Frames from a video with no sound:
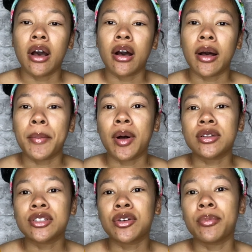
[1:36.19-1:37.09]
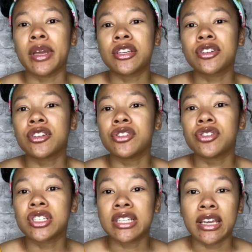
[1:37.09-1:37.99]
Also, make sure
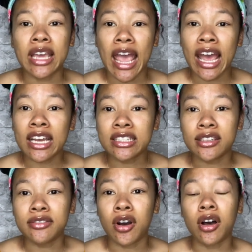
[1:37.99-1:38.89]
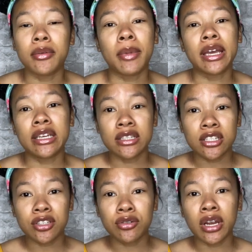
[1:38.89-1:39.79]
you're staying active on my
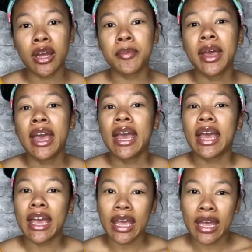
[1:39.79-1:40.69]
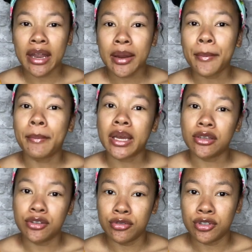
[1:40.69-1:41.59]
Instagram and my
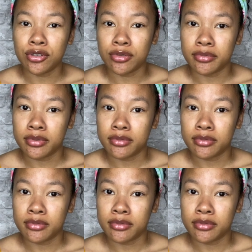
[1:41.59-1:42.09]
YouTube.